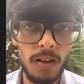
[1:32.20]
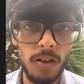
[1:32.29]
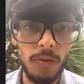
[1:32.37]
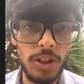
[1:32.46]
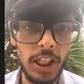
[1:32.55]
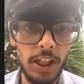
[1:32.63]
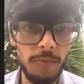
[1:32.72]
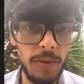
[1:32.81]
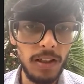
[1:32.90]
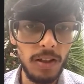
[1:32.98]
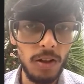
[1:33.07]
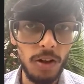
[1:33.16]
which have been
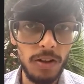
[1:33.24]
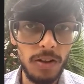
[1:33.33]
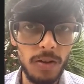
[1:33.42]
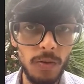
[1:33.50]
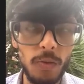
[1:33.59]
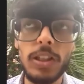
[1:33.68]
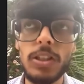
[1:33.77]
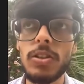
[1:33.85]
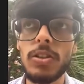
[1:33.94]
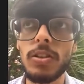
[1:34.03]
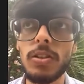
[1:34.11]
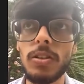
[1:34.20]
unlocked,
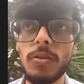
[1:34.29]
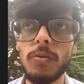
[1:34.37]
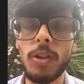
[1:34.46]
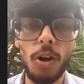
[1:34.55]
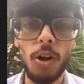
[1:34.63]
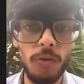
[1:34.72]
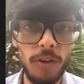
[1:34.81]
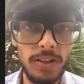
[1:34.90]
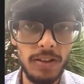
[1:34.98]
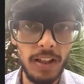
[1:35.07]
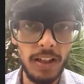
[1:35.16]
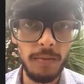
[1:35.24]
which were always
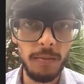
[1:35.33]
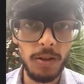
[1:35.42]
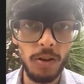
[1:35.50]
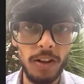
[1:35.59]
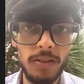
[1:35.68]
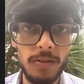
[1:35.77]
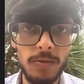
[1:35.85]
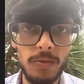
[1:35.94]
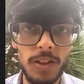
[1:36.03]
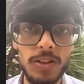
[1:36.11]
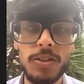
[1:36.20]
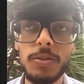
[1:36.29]
there in Bitcoin,
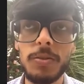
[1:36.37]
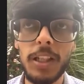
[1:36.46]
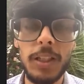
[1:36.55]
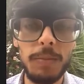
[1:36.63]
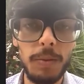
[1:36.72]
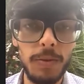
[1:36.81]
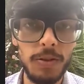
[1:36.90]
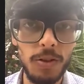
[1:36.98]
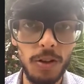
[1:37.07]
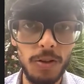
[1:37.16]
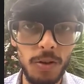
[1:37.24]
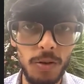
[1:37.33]
which many people do
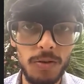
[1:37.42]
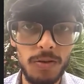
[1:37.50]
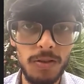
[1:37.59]
not know.